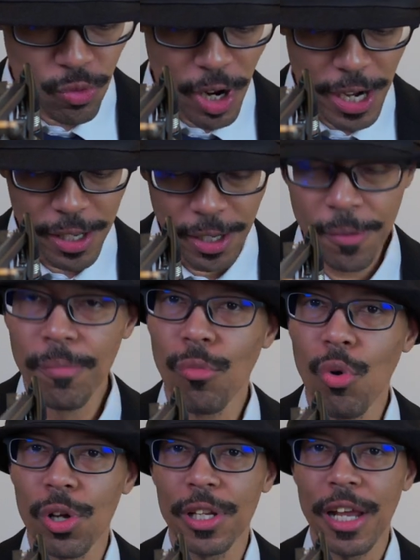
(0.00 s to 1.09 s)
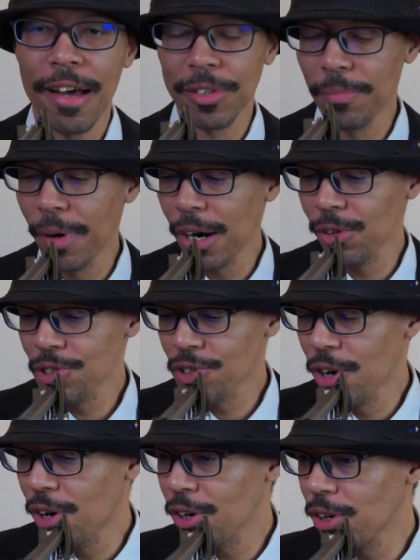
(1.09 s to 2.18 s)
why more than half the bottle is
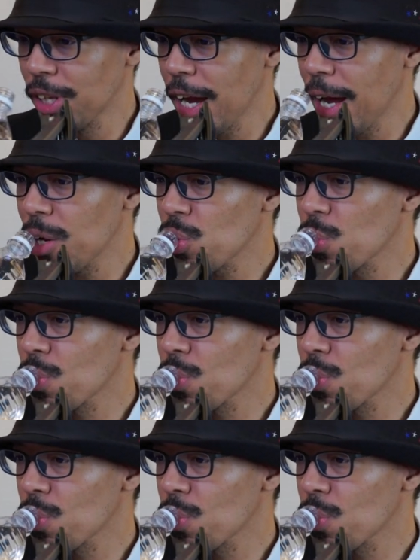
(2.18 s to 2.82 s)
gone on that.